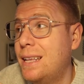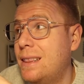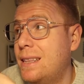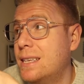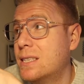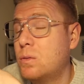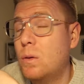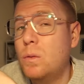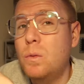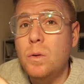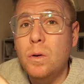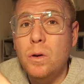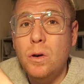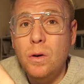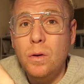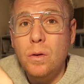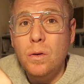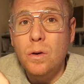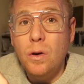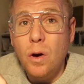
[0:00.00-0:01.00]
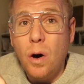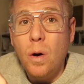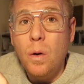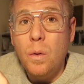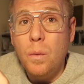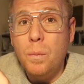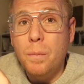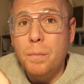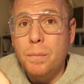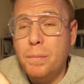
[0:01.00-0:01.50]
This one will
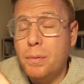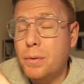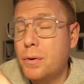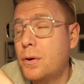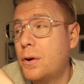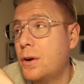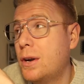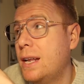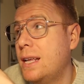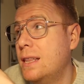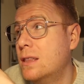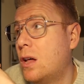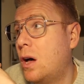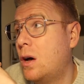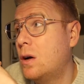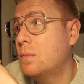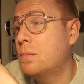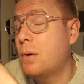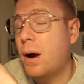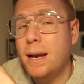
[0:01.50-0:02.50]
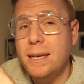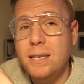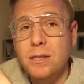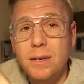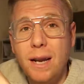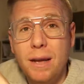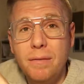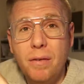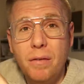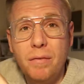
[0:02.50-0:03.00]
go pretty long, probably till
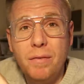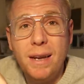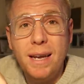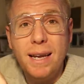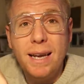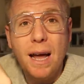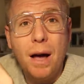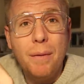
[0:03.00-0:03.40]
9:15.